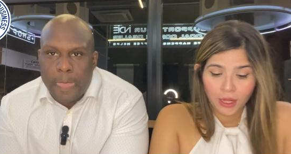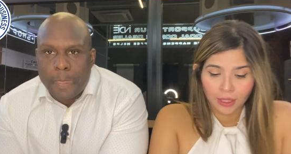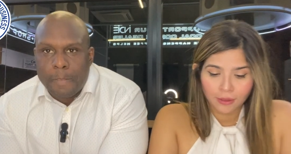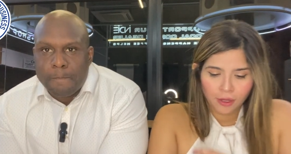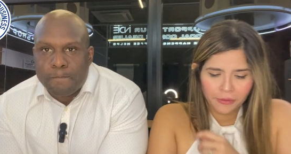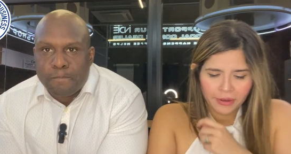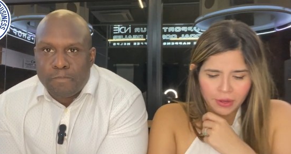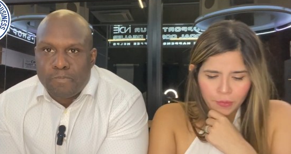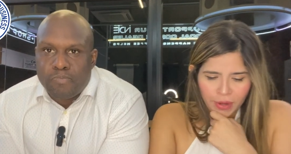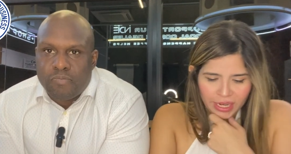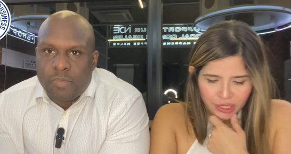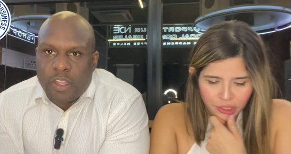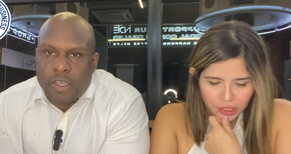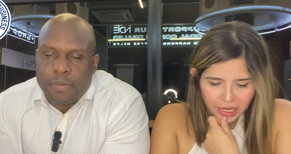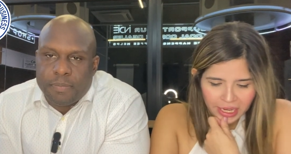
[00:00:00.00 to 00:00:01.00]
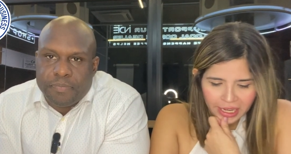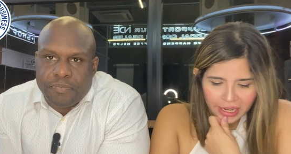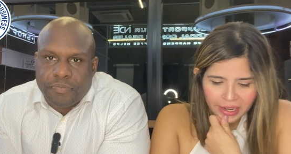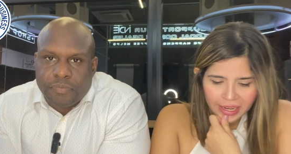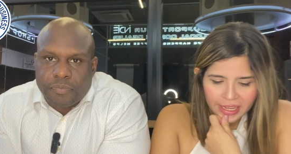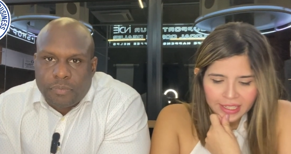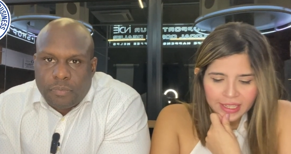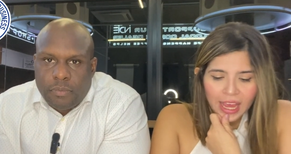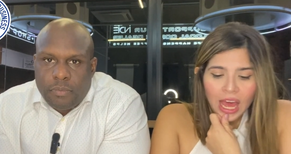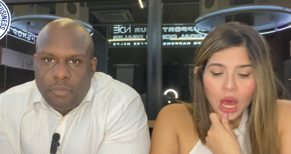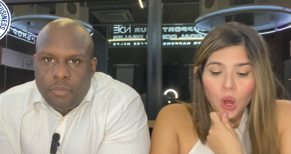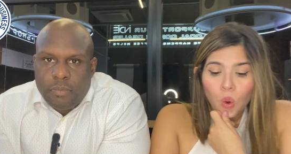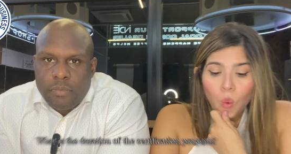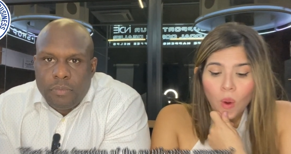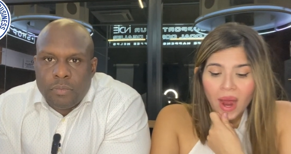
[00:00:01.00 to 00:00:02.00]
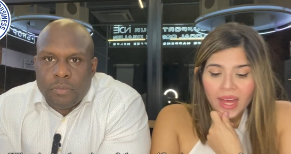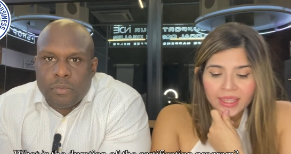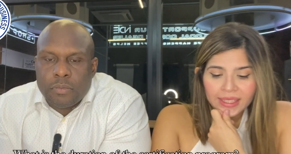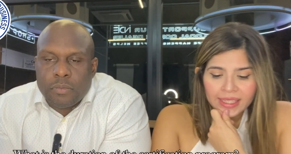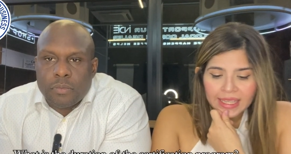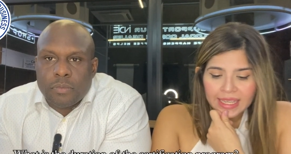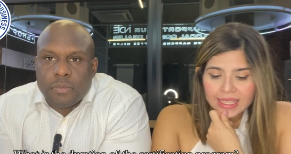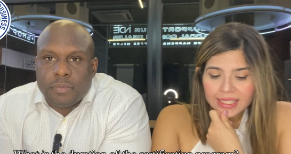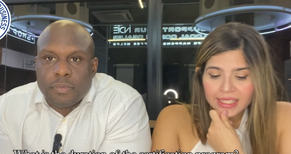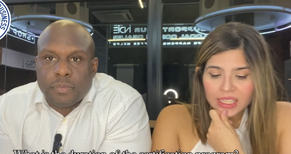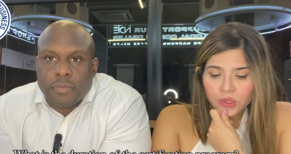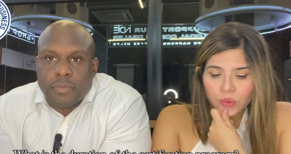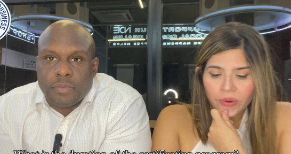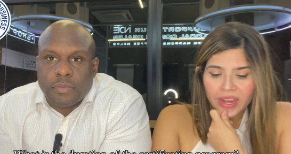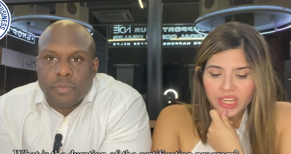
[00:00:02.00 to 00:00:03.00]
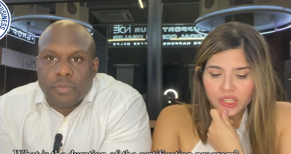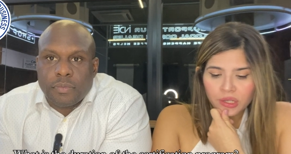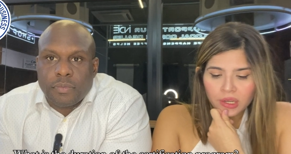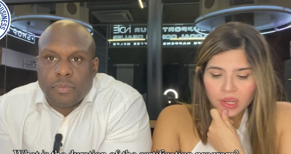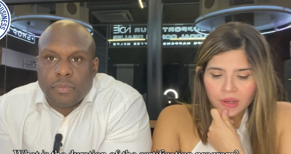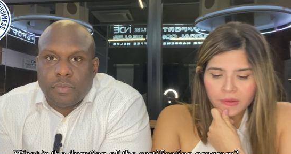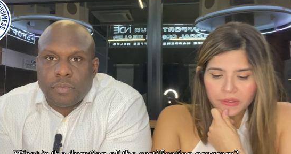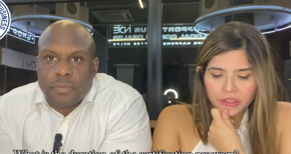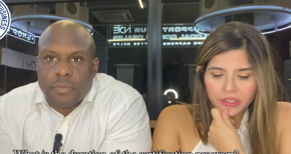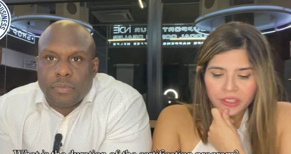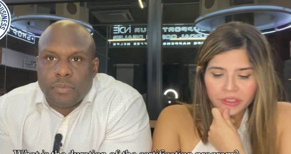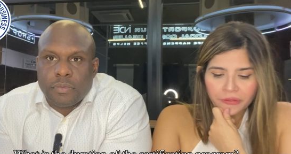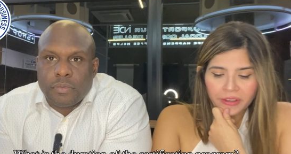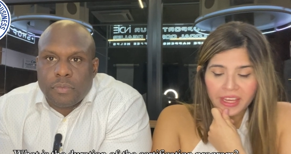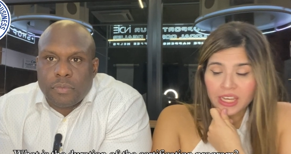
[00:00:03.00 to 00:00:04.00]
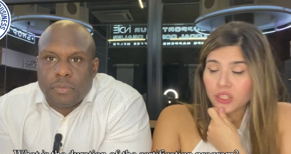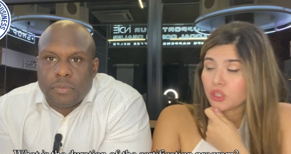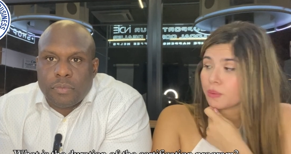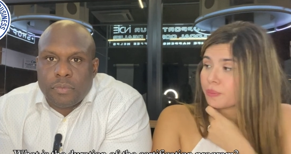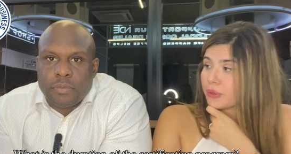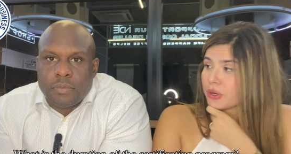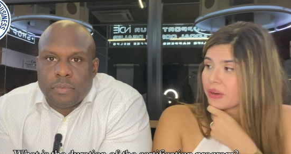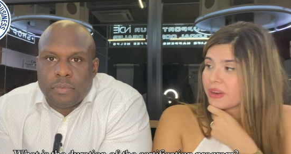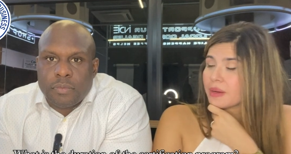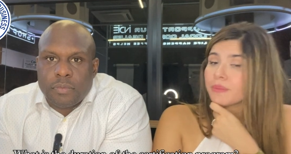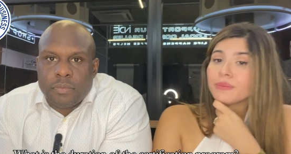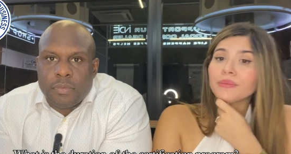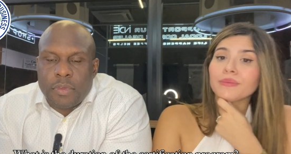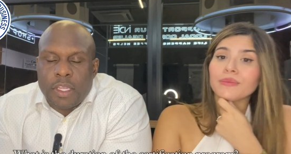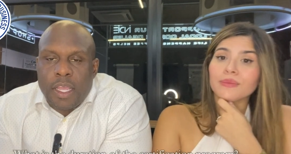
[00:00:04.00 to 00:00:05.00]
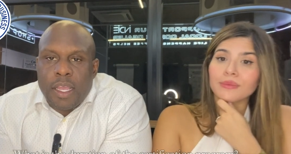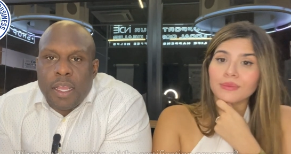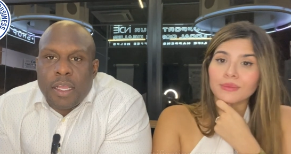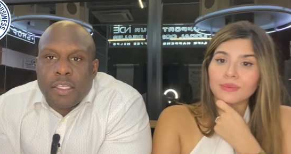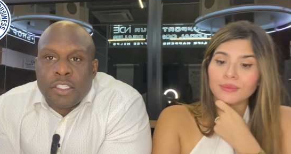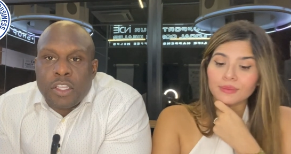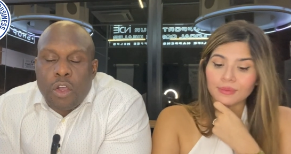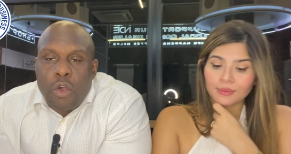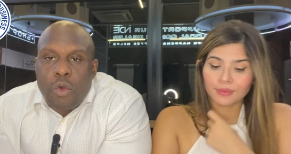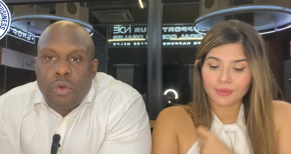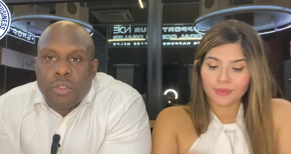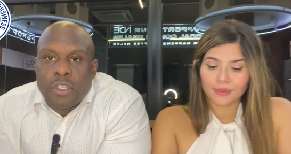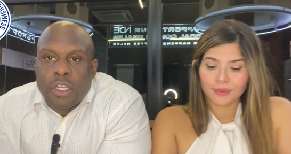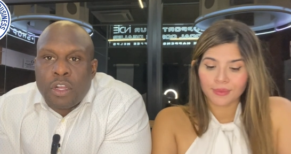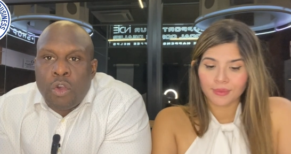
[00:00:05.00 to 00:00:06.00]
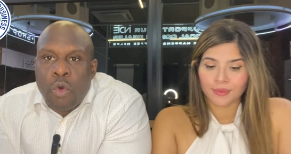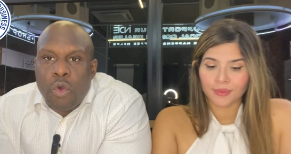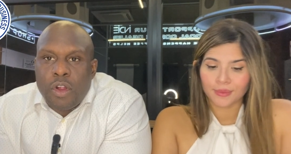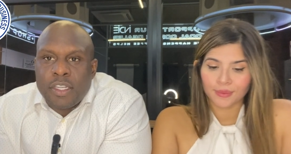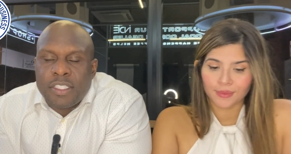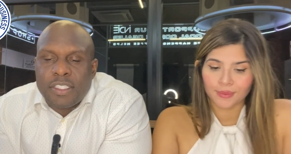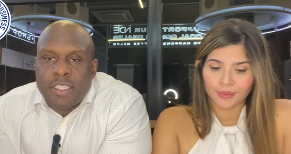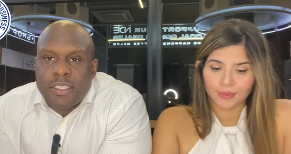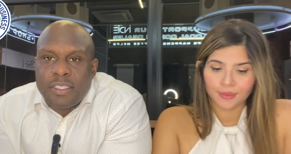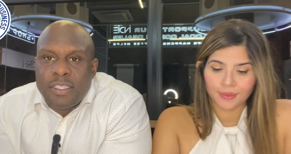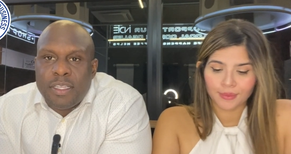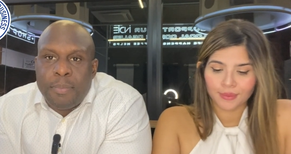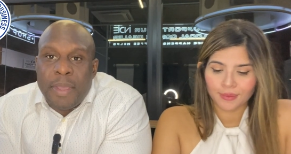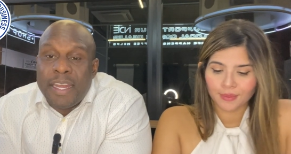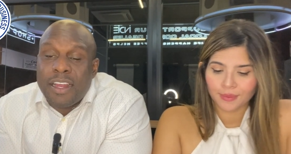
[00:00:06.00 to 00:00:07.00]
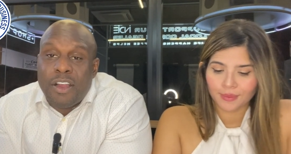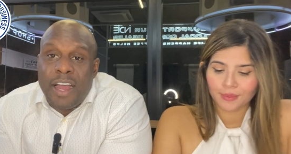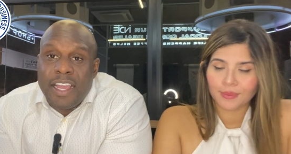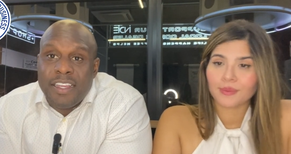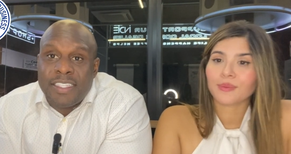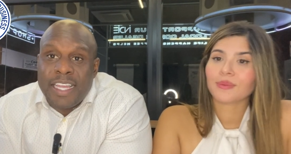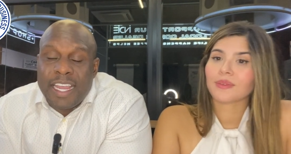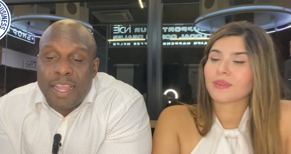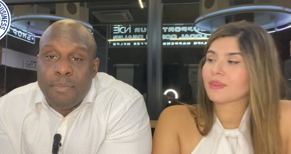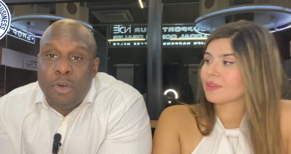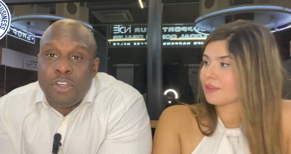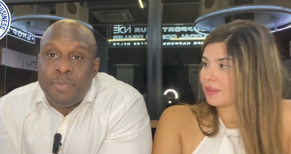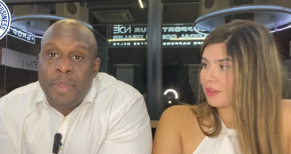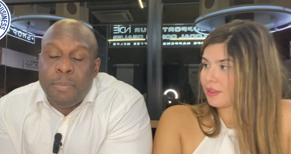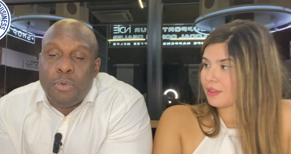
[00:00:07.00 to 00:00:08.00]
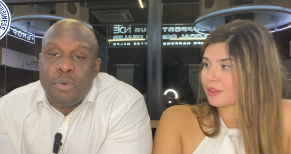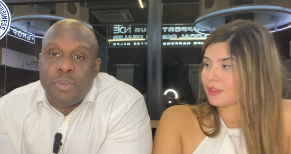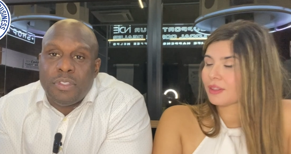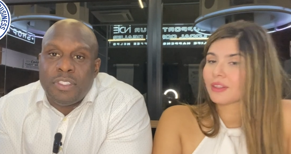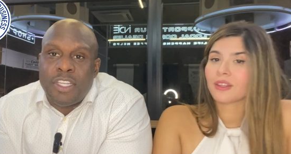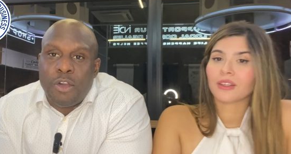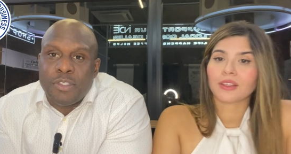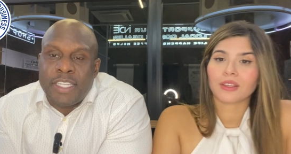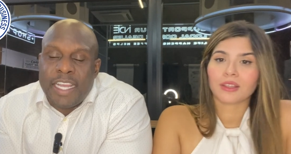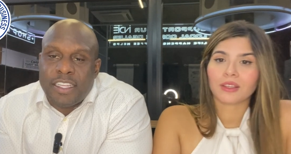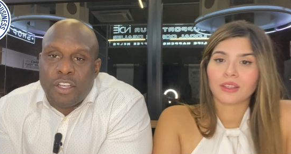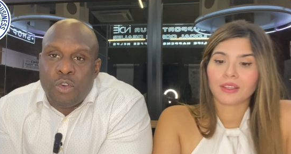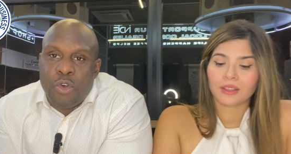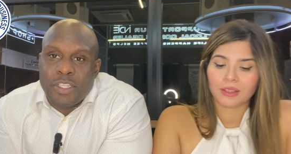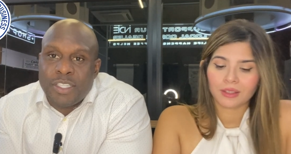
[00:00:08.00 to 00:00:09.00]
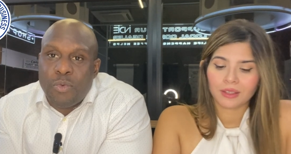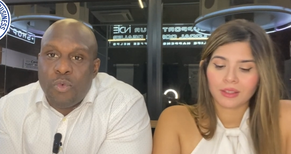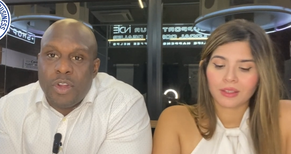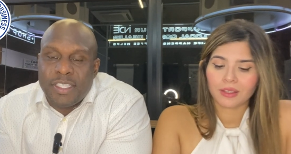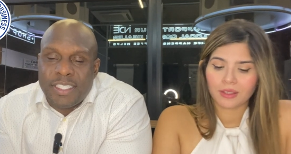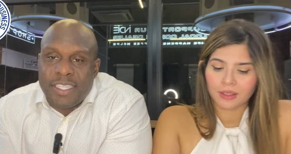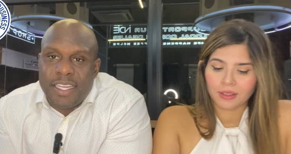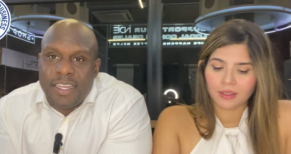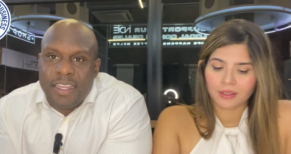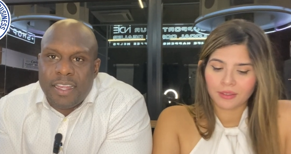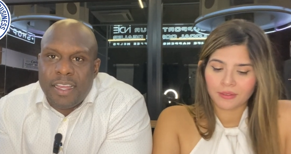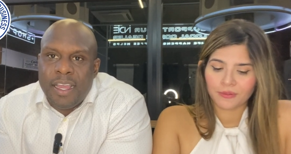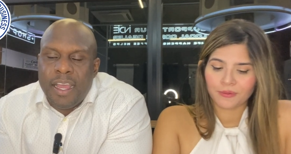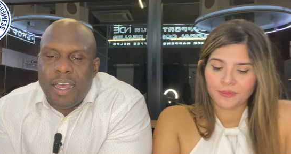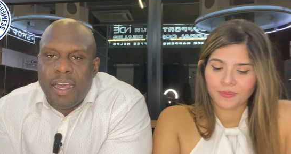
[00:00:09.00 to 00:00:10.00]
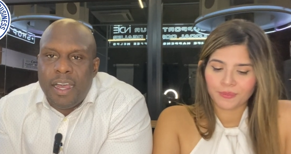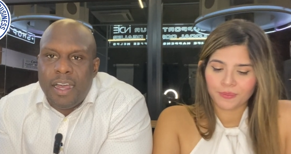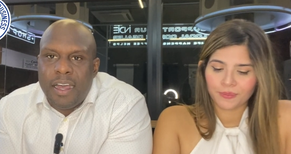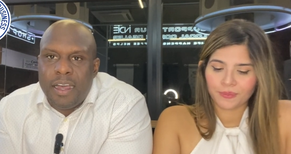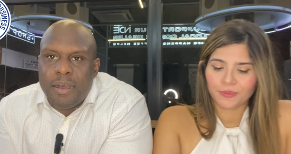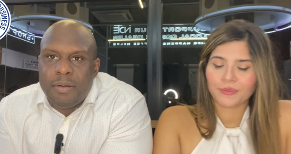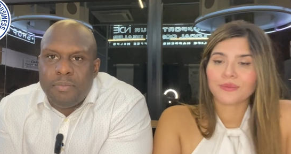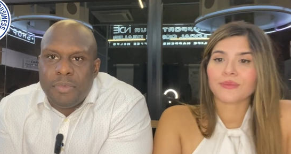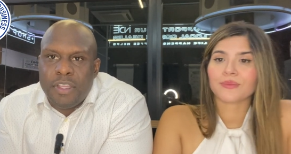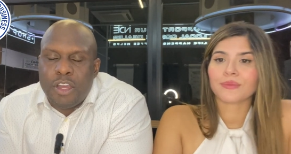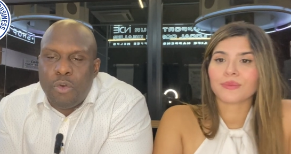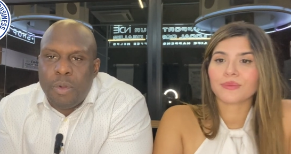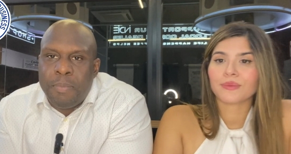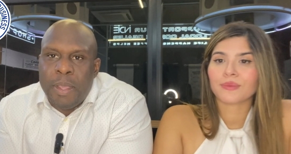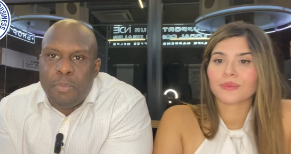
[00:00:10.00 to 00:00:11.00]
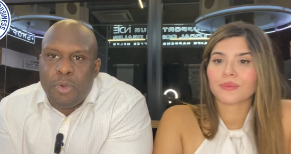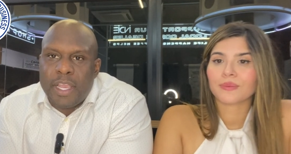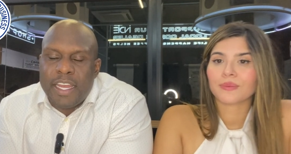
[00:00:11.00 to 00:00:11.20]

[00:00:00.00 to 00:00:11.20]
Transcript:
Speaker 1: well, other question here is, what is the duration of the certification program?
Speaker 2: So the course, depending on how you take it, most people don't take the course in one sitting. Um, you know, when people